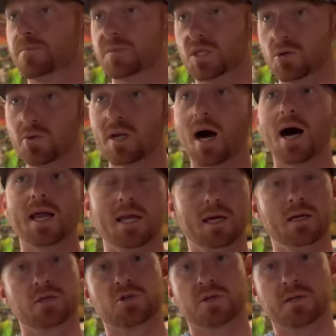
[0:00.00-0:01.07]
Do not
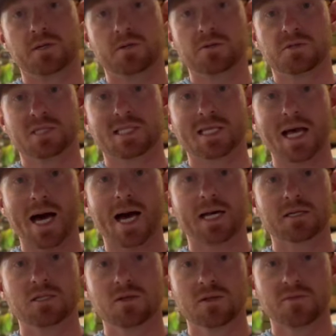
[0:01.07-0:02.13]
introduce
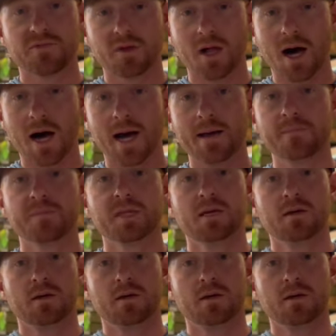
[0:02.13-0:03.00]
slack to the fly.